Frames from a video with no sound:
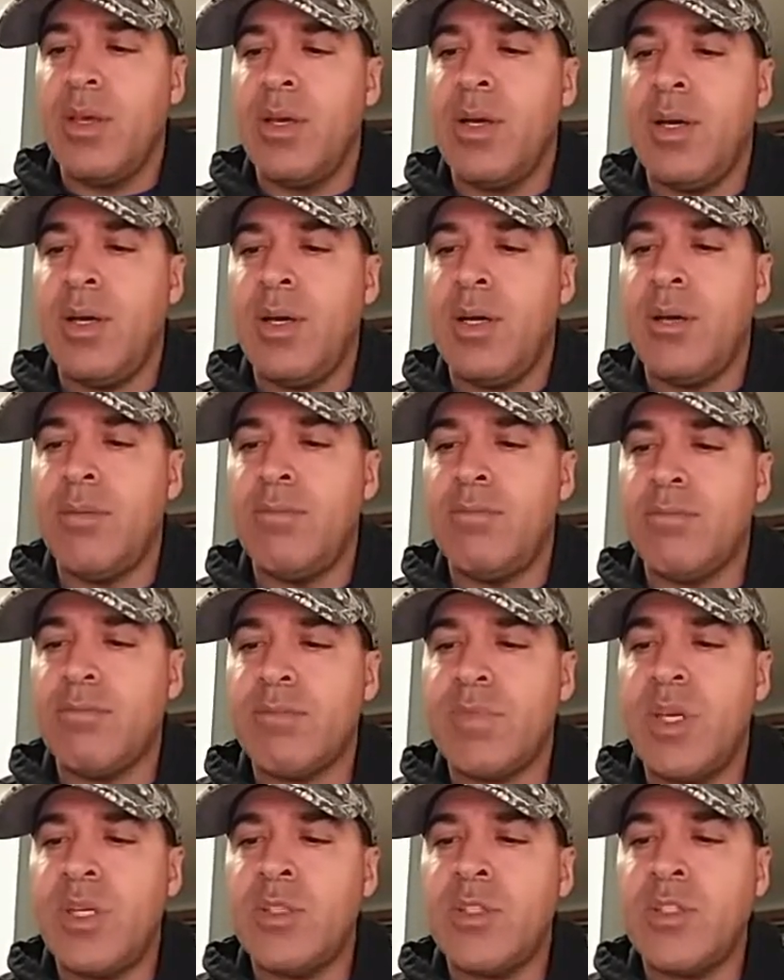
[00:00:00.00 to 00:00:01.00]

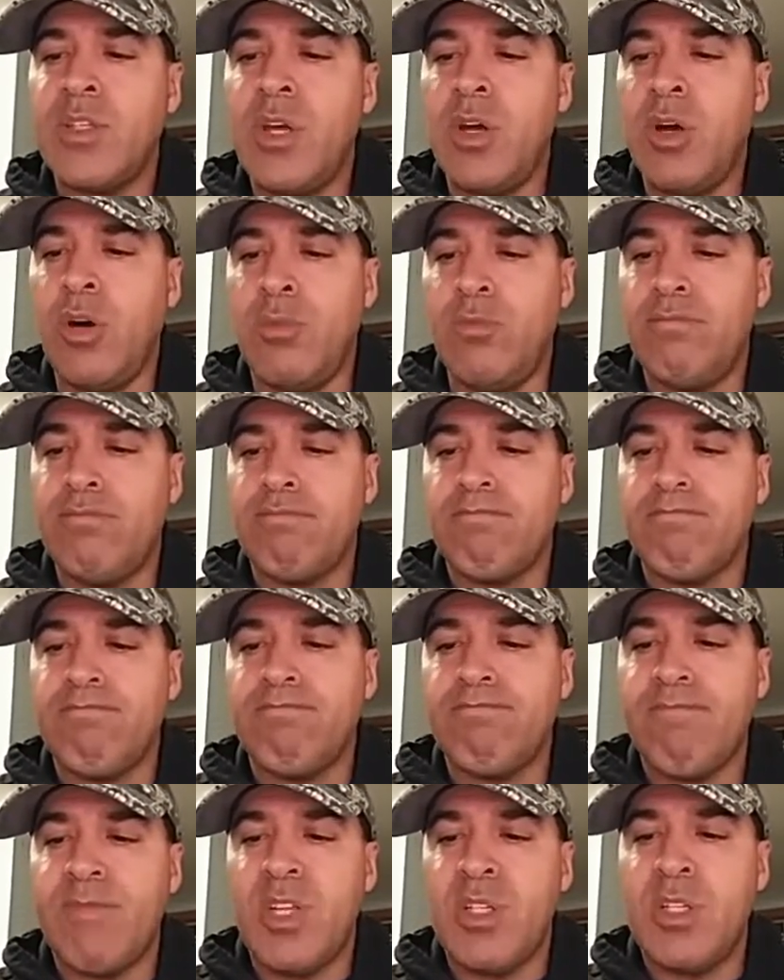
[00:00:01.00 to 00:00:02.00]
And so
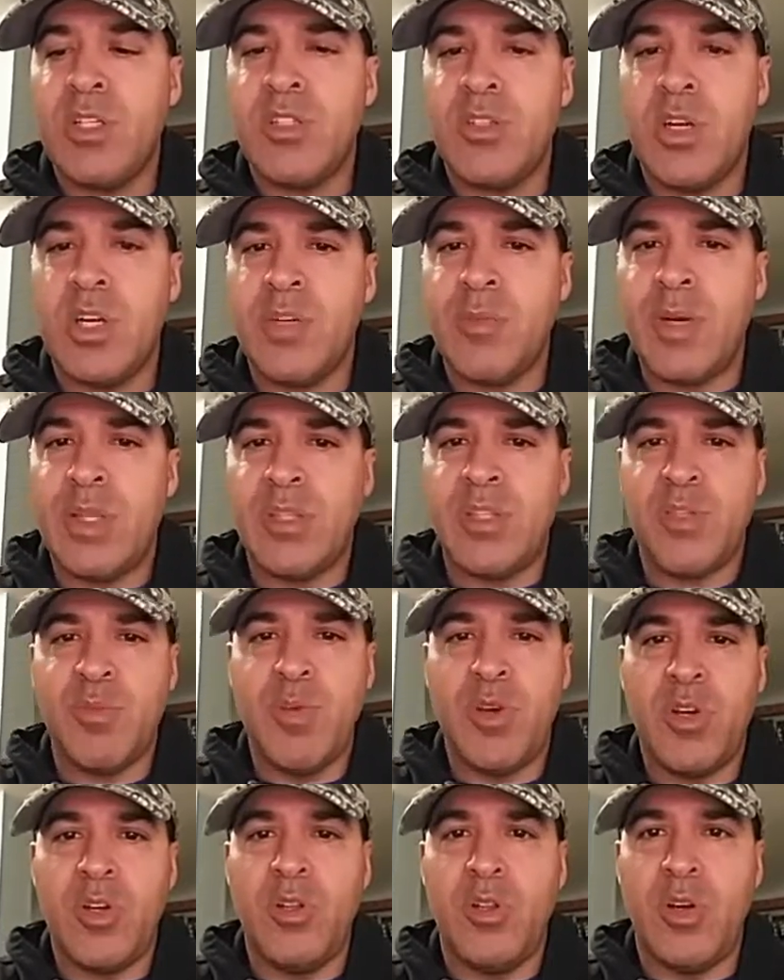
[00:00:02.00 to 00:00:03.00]
let's talk about the
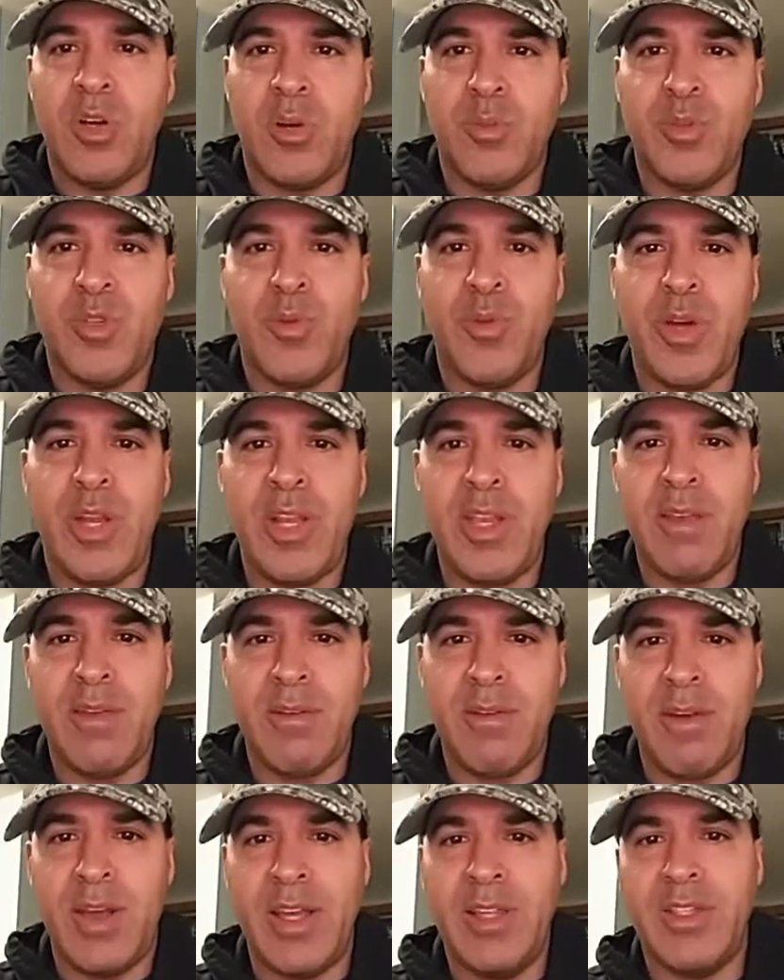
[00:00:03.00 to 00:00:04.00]
smoke alarms. You ready?
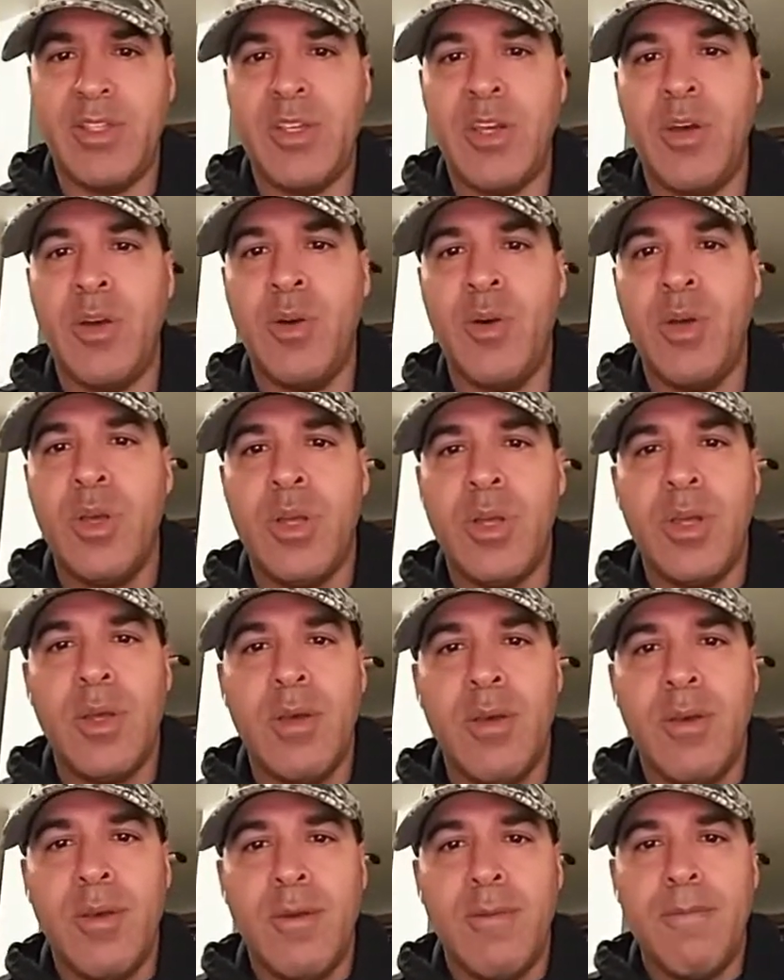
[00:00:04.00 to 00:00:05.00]
All right. So,
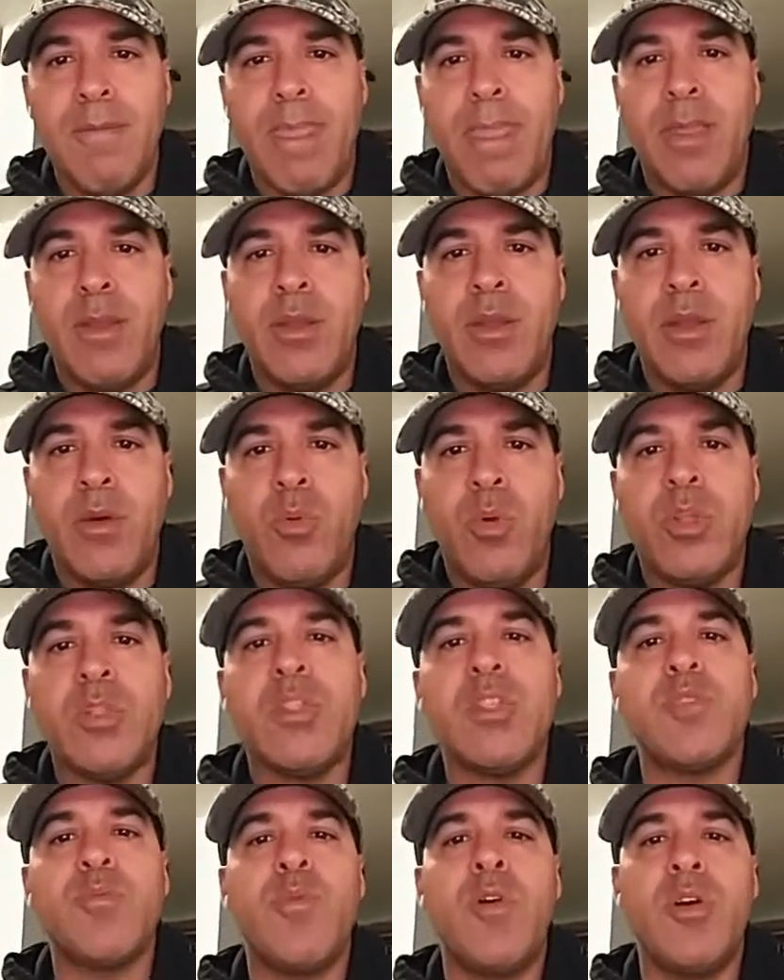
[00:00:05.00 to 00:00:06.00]
what is
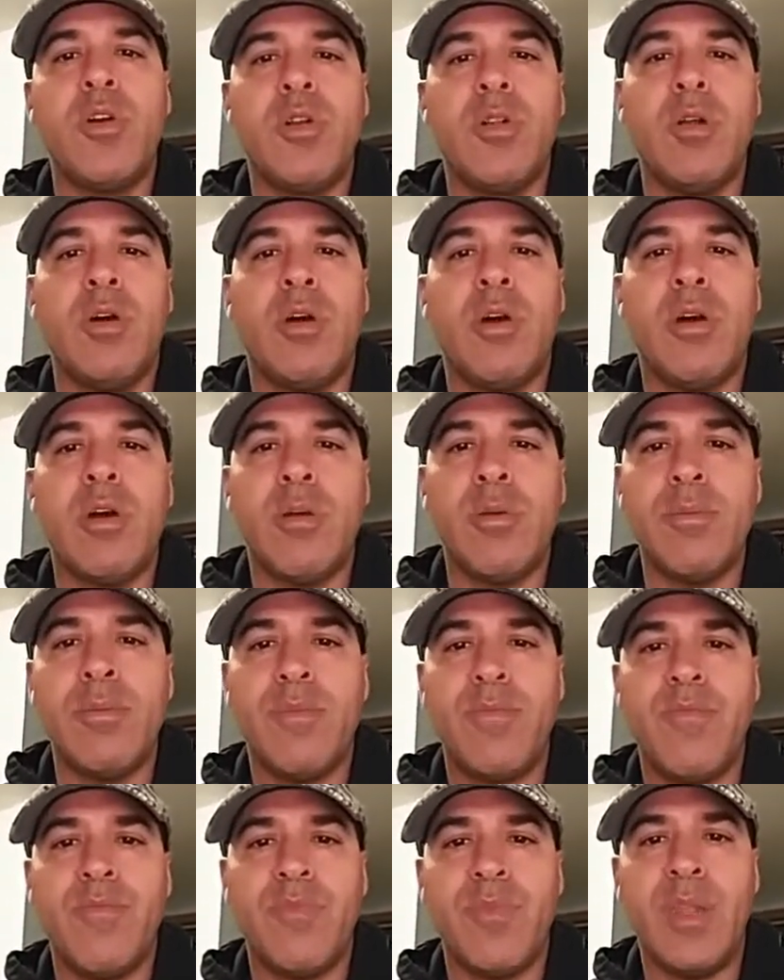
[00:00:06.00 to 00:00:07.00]
a smoke
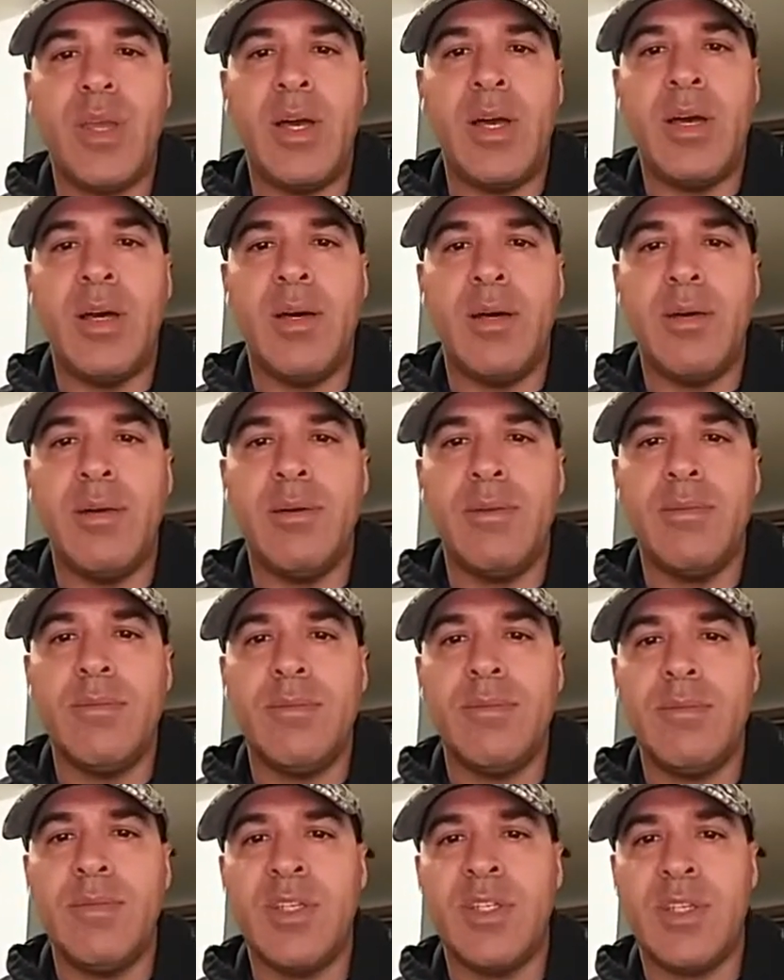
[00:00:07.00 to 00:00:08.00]
alarm
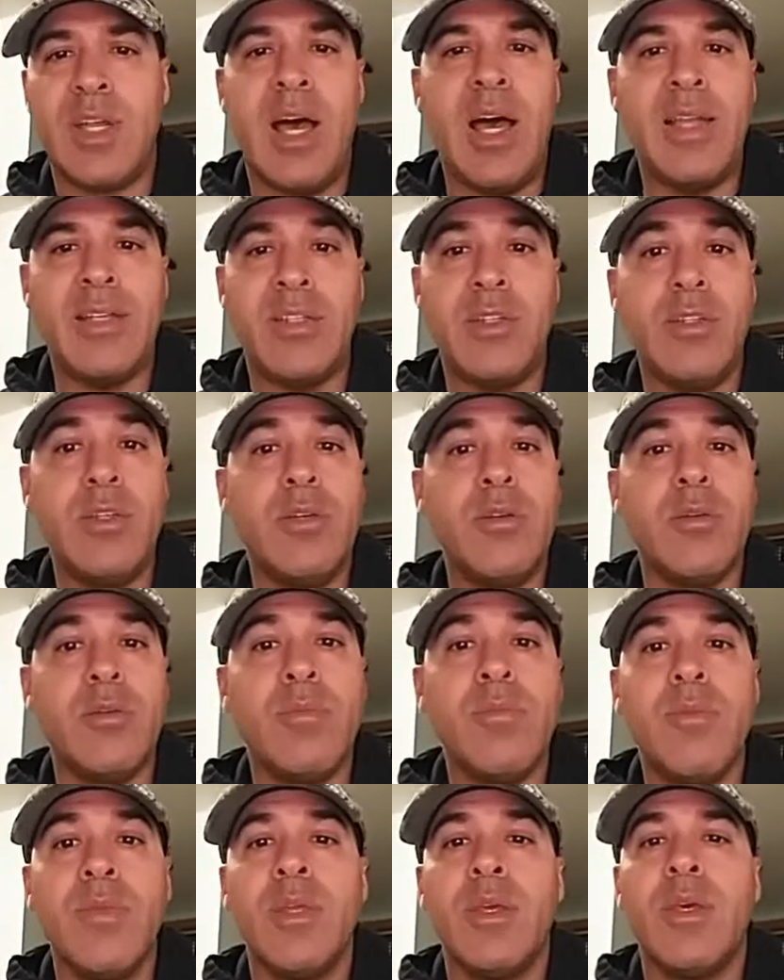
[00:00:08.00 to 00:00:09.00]
designed to
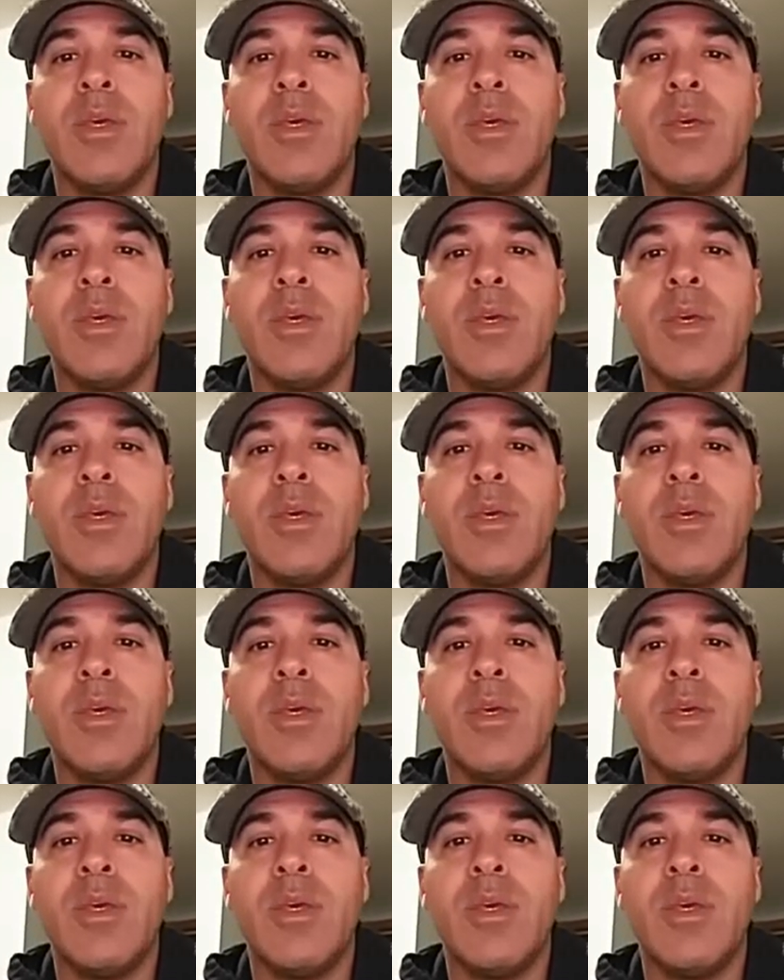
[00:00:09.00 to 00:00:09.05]
do?